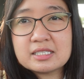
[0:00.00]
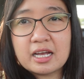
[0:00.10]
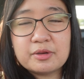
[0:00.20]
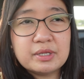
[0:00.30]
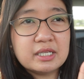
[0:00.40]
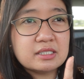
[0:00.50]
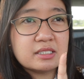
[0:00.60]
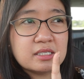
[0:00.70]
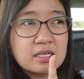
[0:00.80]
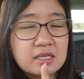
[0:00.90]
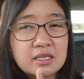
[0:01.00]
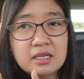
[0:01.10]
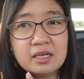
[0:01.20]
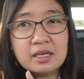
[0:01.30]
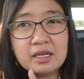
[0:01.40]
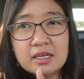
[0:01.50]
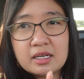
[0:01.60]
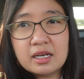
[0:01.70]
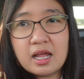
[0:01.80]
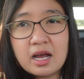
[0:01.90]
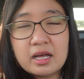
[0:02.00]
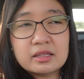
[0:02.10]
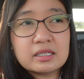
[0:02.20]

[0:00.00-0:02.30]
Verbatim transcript: nine minutes na lang at